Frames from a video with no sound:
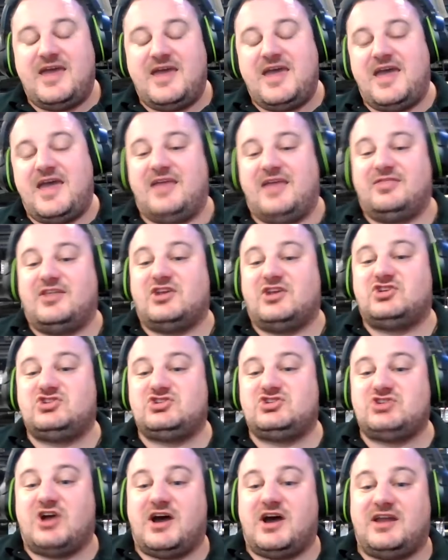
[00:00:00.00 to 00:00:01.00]
and they
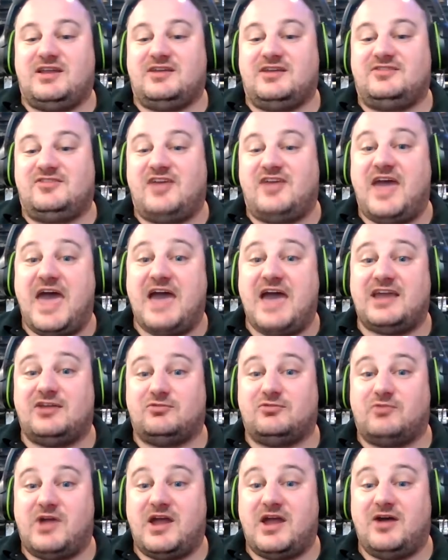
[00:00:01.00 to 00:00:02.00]
shot a
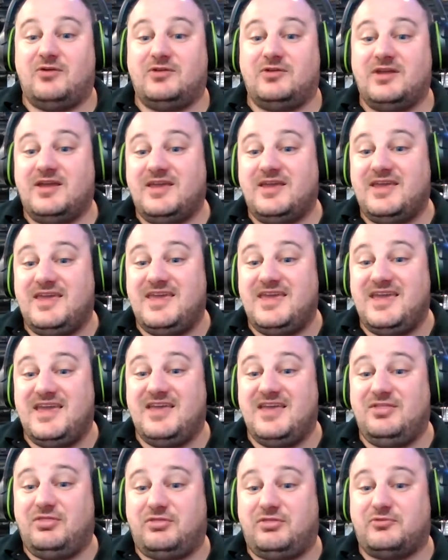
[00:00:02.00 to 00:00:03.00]
tagging round
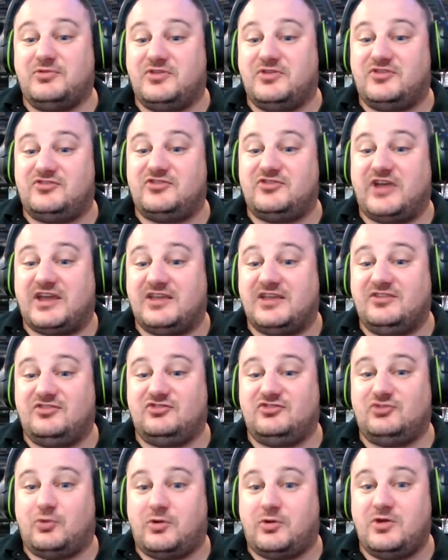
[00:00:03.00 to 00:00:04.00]
in through the second
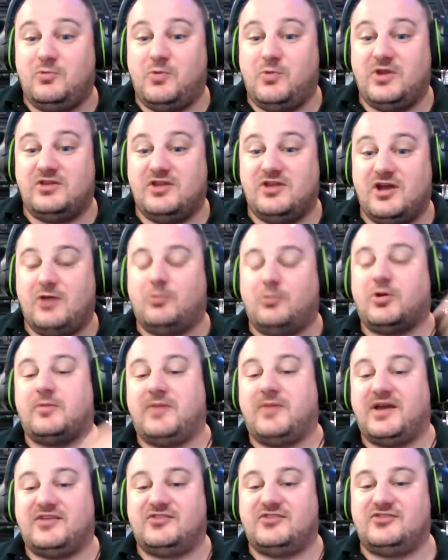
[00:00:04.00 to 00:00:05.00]
story window where
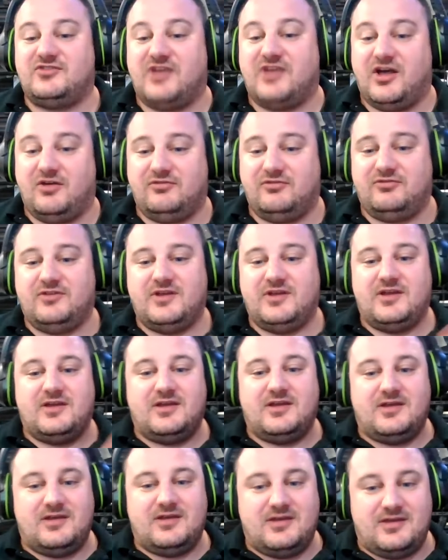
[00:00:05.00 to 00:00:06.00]
myself
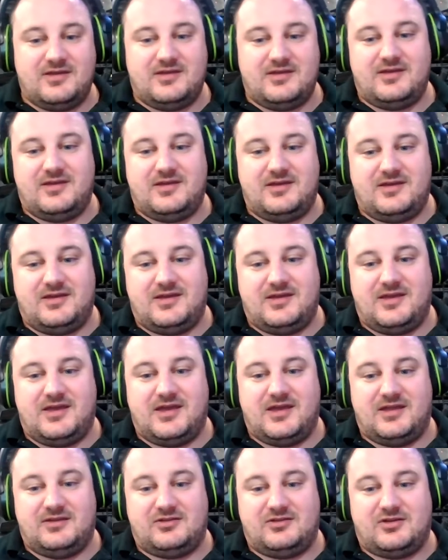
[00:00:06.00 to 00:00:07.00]

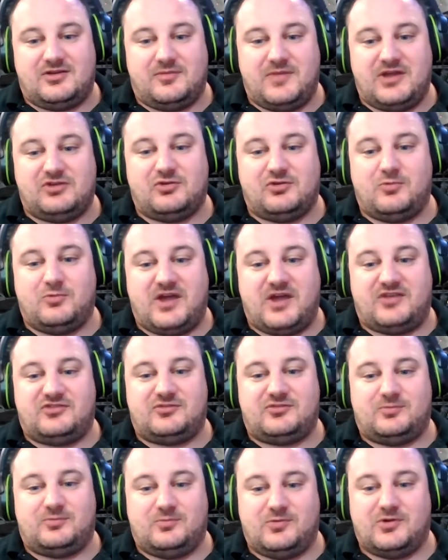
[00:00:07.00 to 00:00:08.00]
and Commander
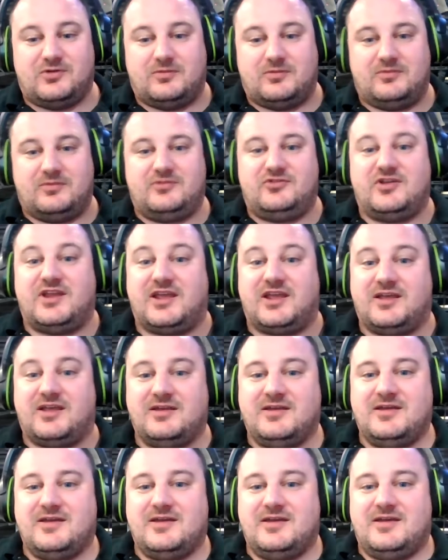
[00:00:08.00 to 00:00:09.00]
West were sitting.
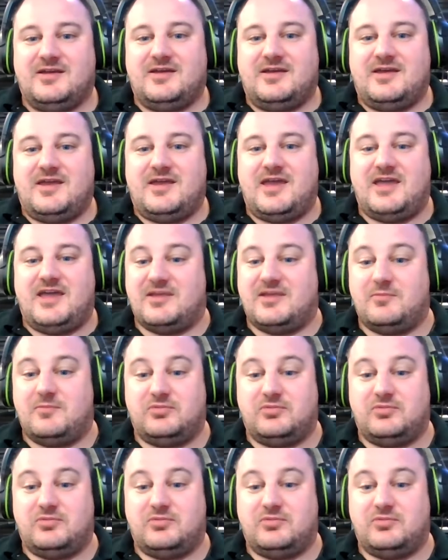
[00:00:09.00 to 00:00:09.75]
Holy and they,